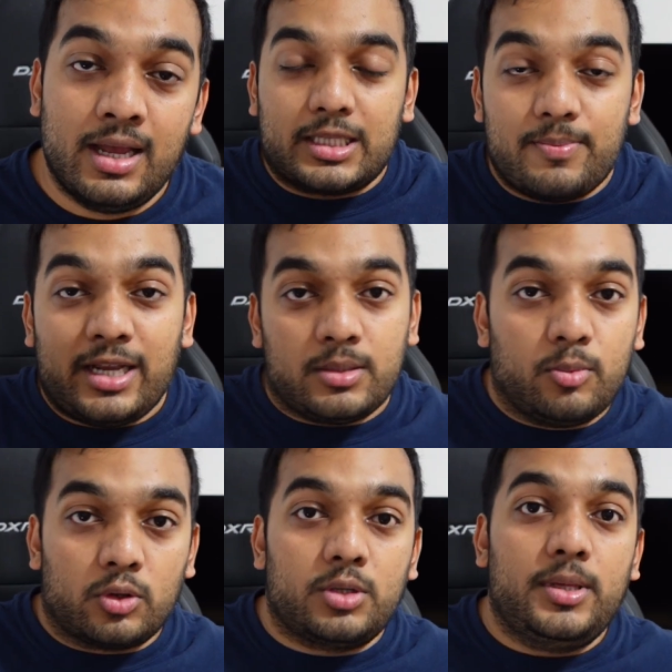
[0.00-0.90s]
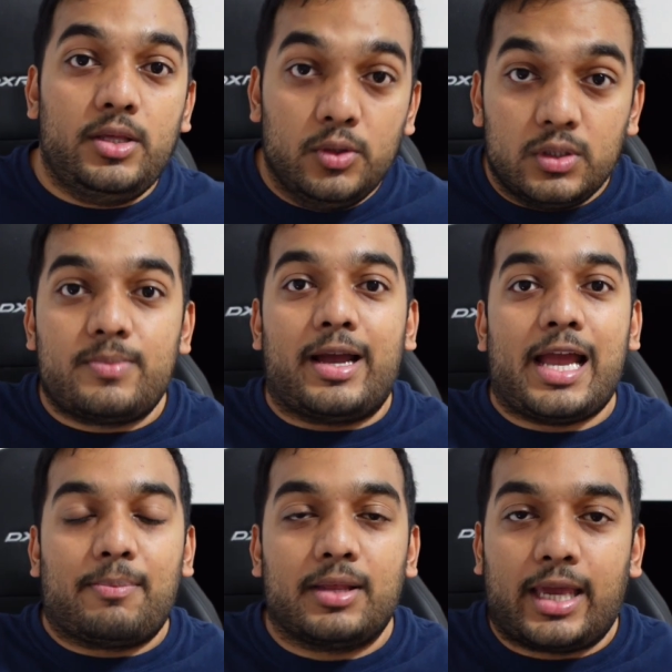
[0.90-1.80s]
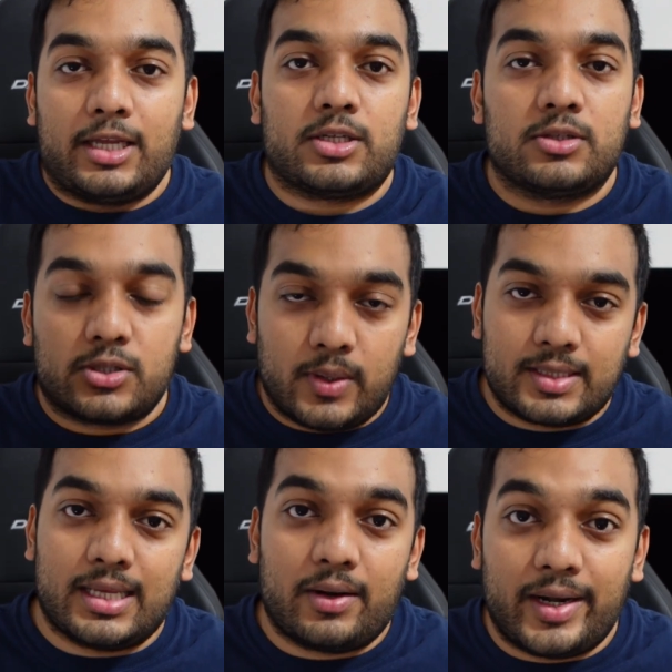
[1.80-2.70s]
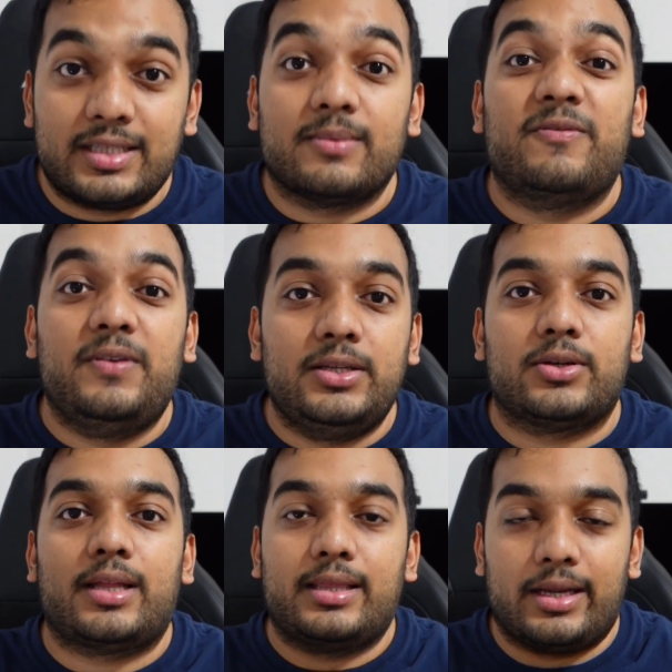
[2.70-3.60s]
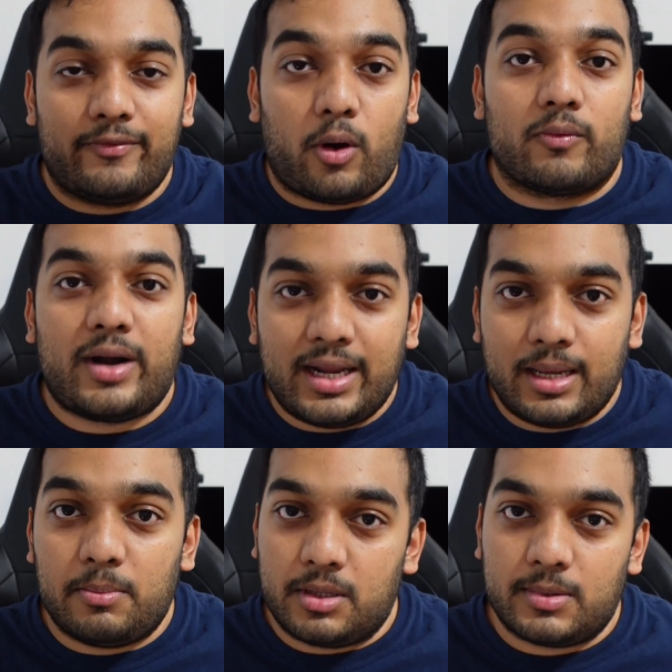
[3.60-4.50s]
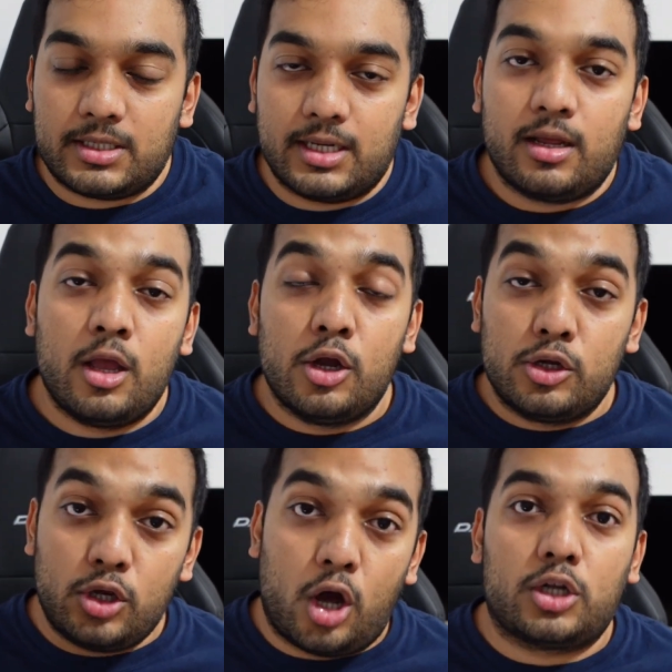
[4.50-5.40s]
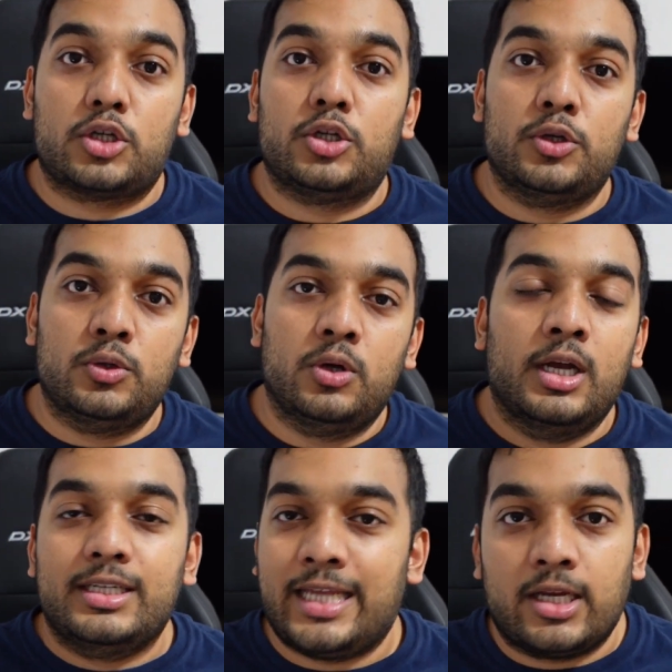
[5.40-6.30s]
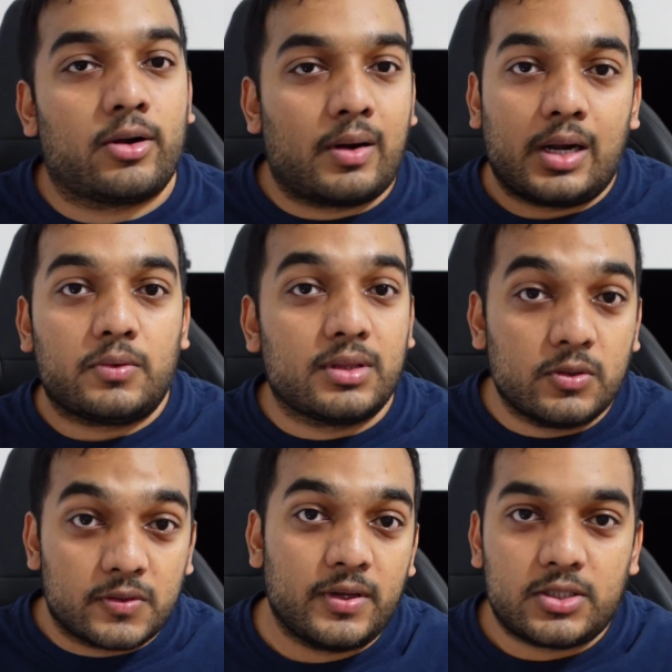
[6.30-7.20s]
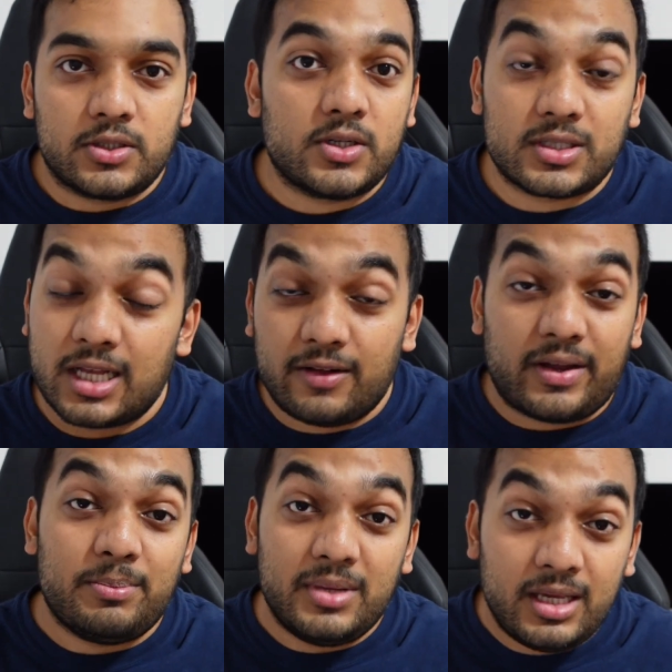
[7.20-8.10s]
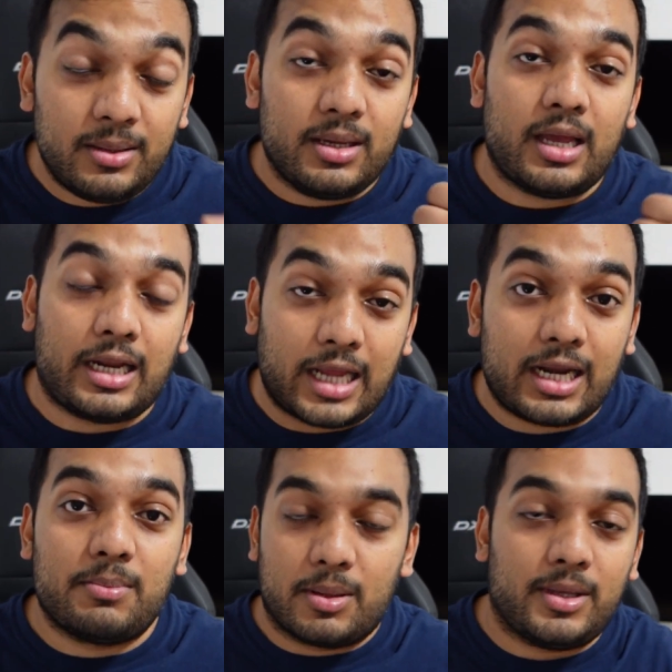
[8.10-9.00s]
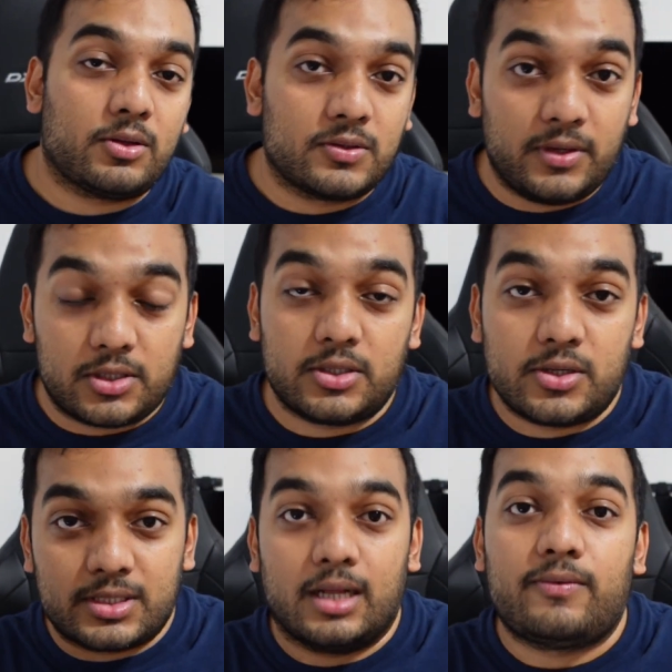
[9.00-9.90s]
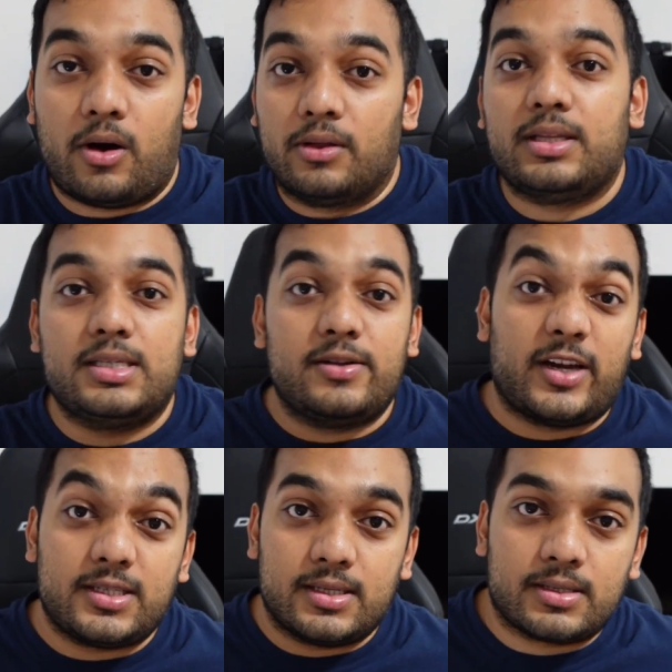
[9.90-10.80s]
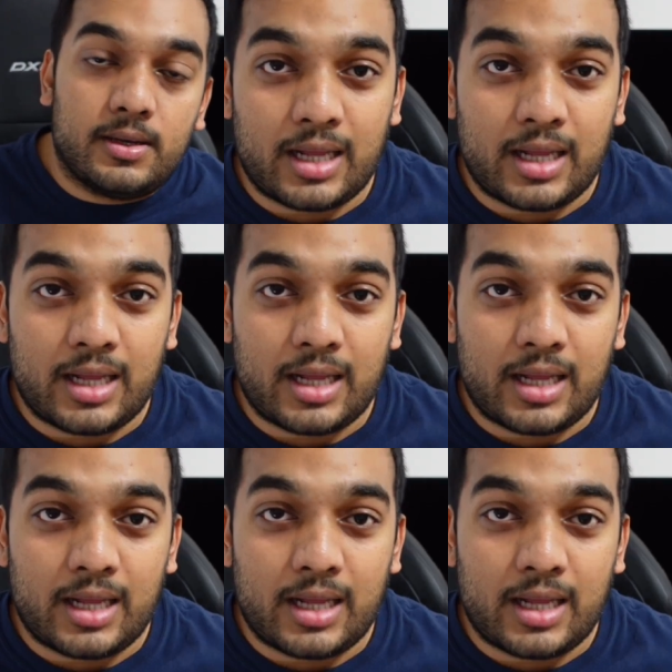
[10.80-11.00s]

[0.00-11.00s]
It's meant more to be used by applications to accelerate some feature that they've already implemented, not to tinker around with those features yourself and me and, and implement those features yourself on these devices.